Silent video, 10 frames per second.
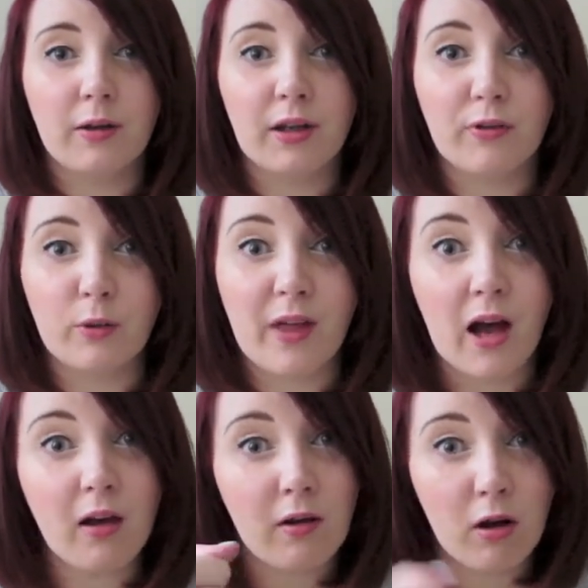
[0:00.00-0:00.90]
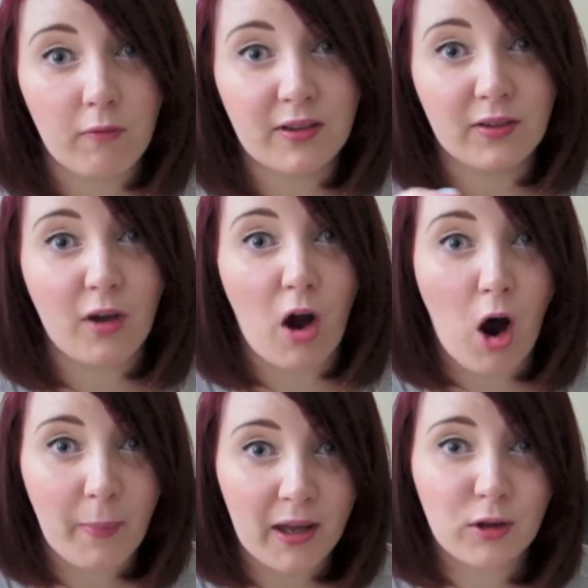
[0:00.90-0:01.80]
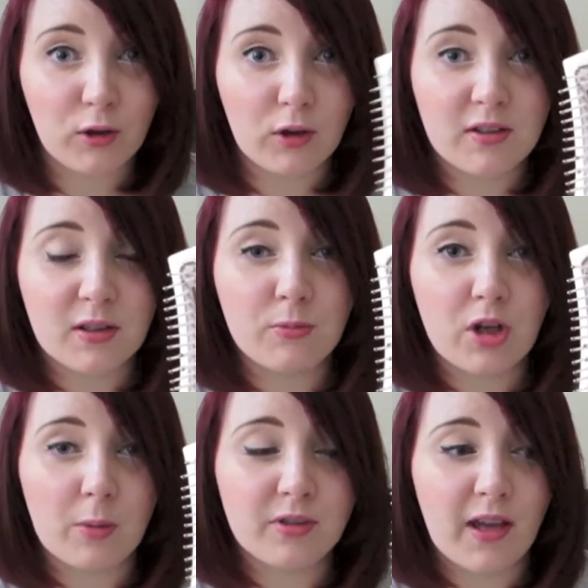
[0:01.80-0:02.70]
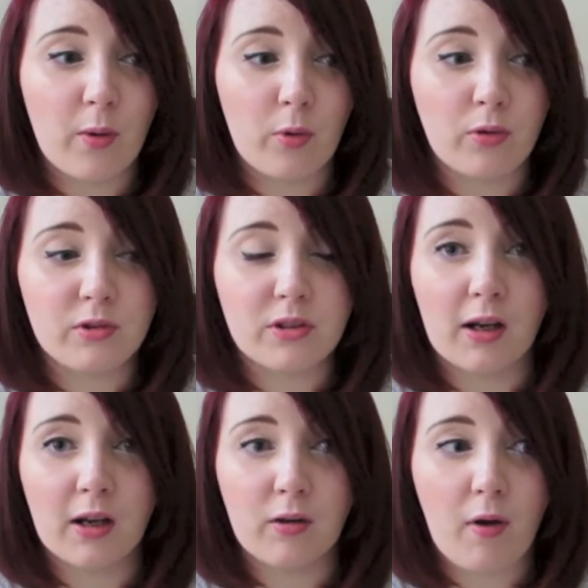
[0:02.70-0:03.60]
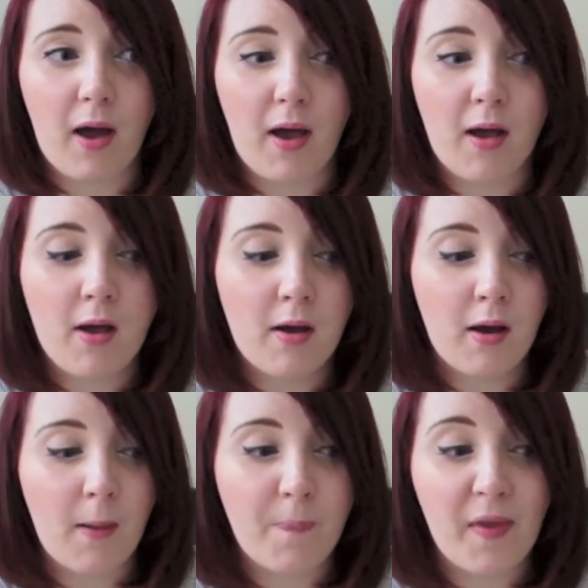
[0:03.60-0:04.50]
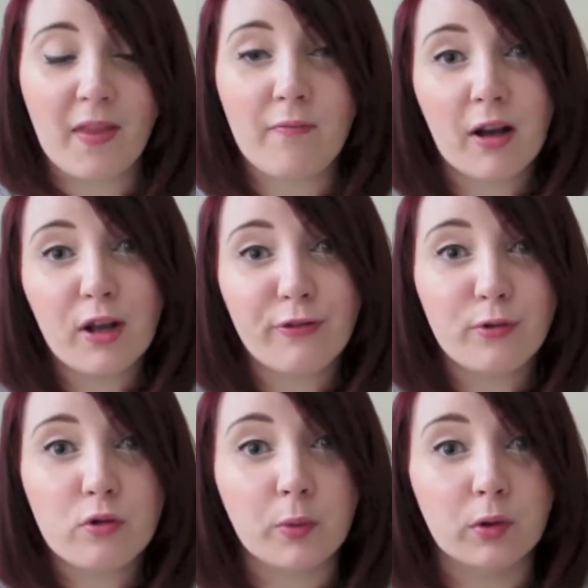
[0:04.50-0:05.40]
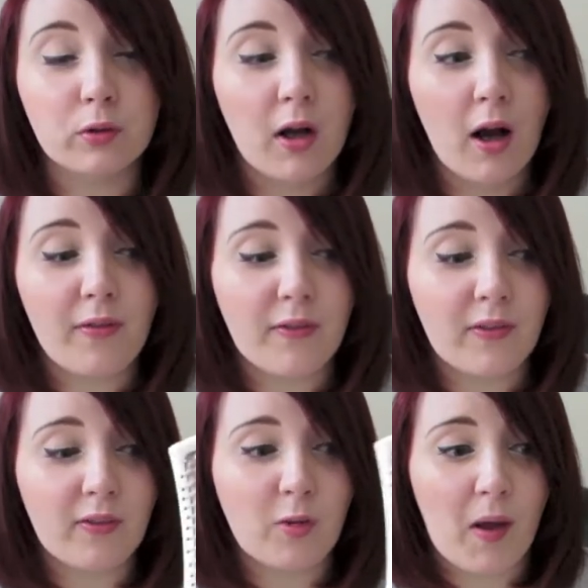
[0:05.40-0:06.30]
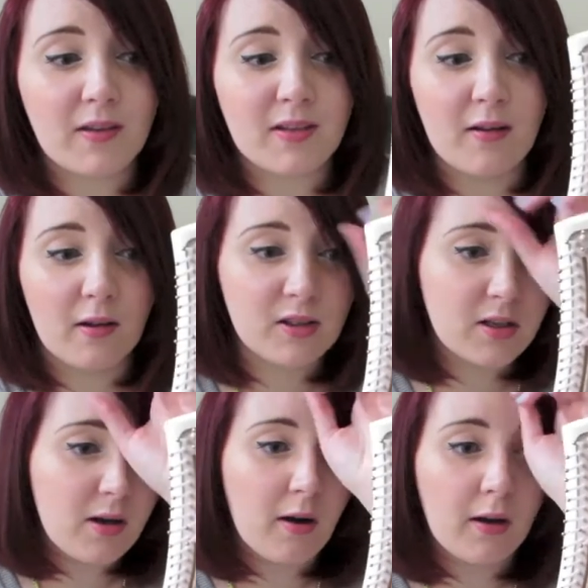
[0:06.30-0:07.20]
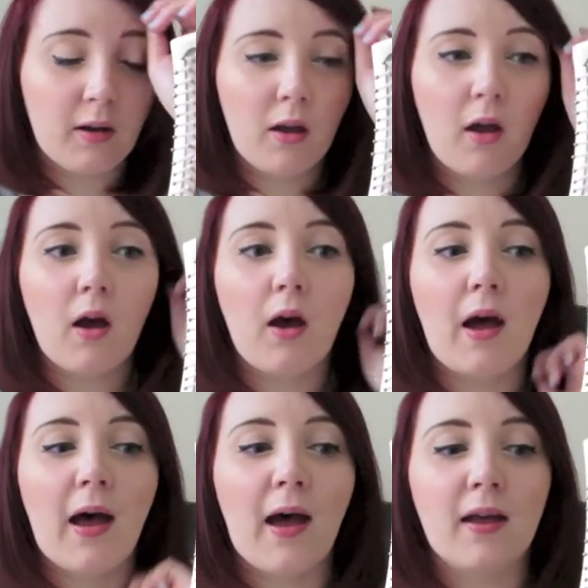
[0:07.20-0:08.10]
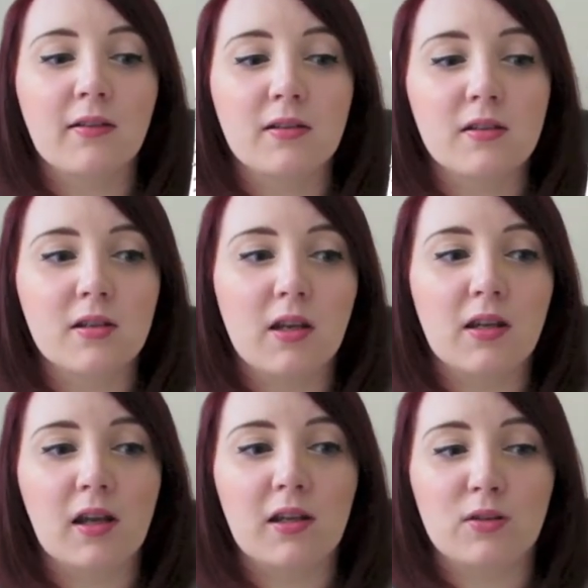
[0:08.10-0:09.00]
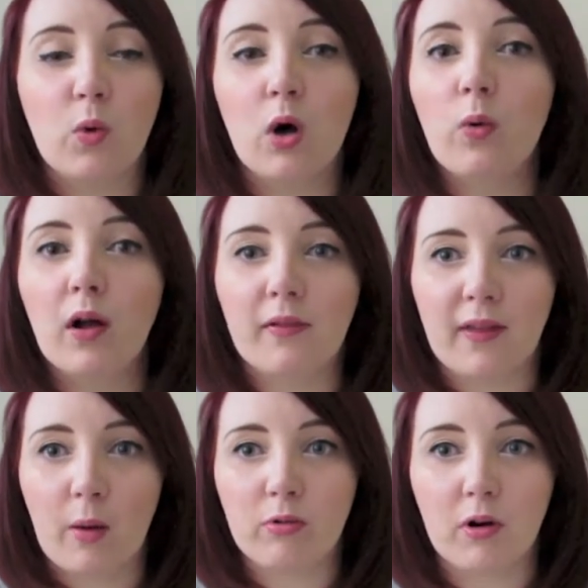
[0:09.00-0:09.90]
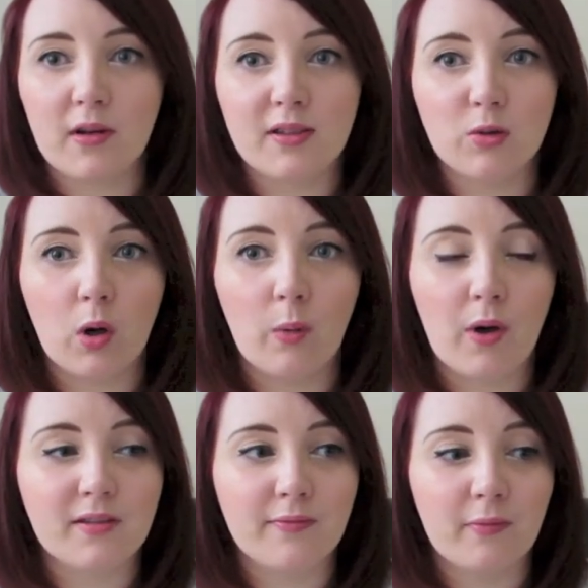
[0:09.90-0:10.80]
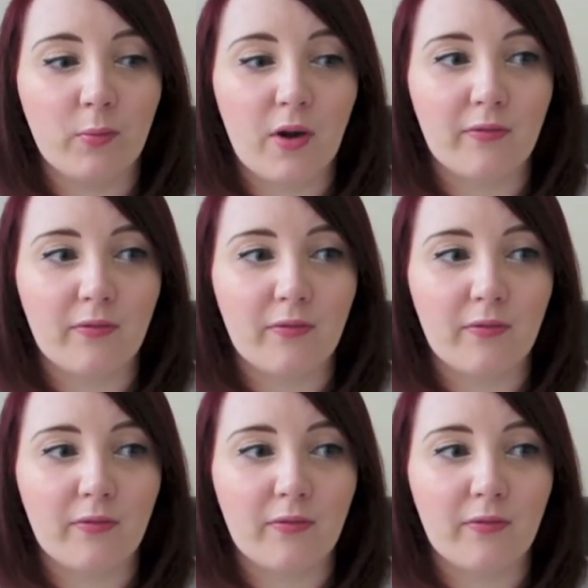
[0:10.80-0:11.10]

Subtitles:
give you that horrendous arm ache you can sometimes get when you're styling your hair, and they're really affordable. I think this is about $10.99. And it's well worth that price. It's well worth